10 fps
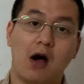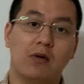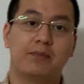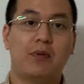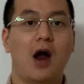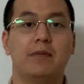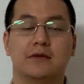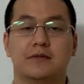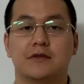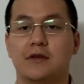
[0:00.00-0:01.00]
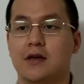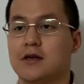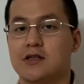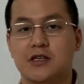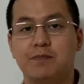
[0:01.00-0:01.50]
our problems.
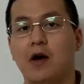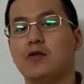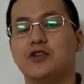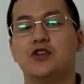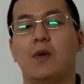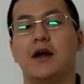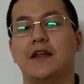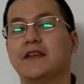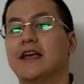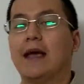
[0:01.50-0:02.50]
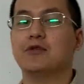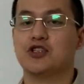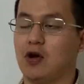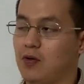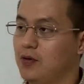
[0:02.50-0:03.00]
Suppose you are in the game
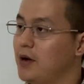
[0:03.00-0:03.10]
show